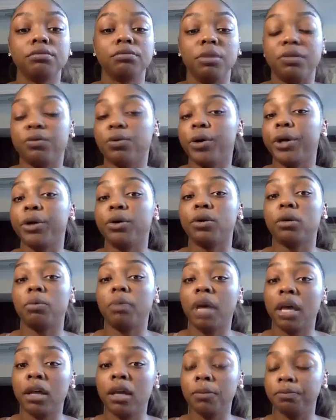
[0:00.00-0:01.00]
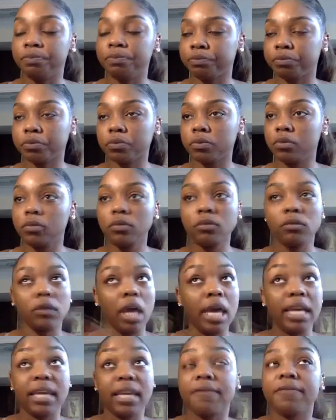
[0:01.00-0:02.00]
Before I go to bed,
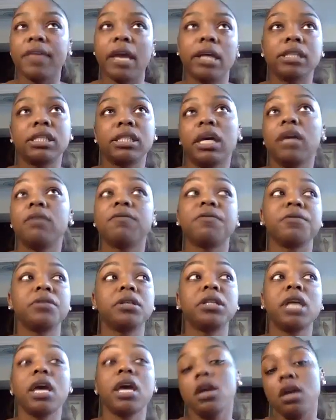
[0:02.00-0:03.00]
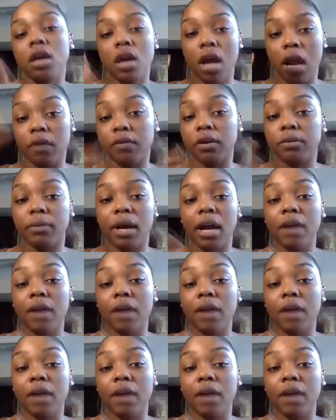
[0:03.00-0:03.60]
I give thanks again for the date. I read my